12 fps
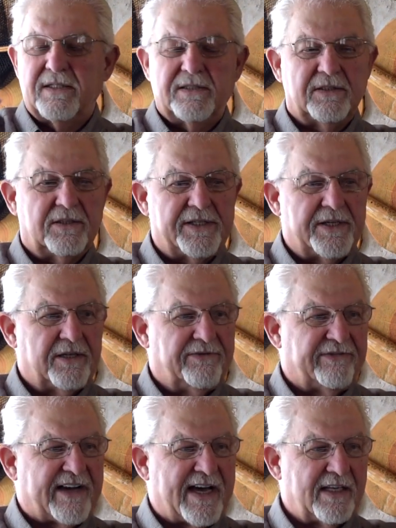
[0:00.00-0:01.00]
the leader
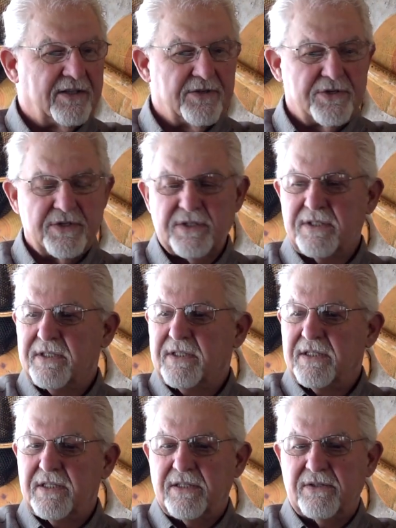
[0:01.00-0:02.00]
follows
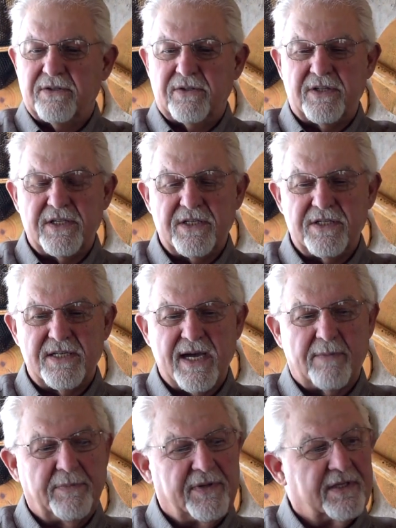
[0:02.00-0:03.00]
the
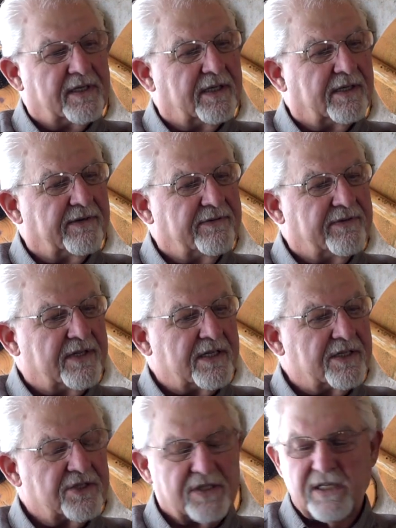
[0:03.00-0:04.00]
depth of
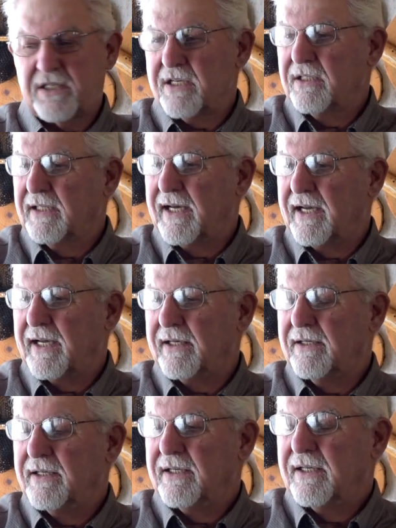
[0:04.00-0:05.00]
the sinking line